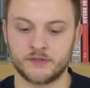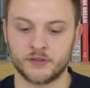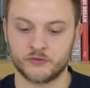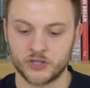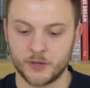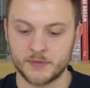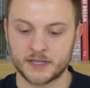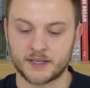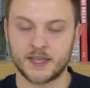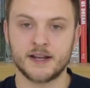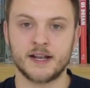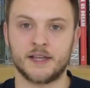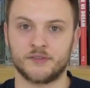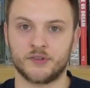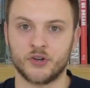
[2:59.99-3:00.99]
So Dominic
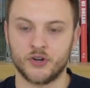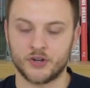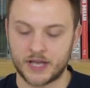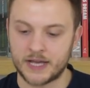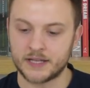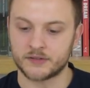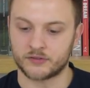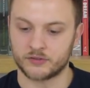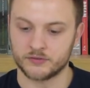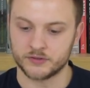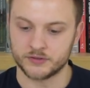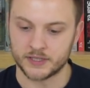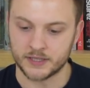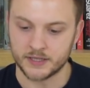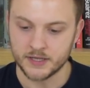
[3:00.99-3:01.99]
King hasn't got an answer
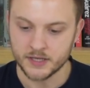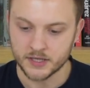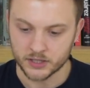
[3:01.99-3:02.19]
on that.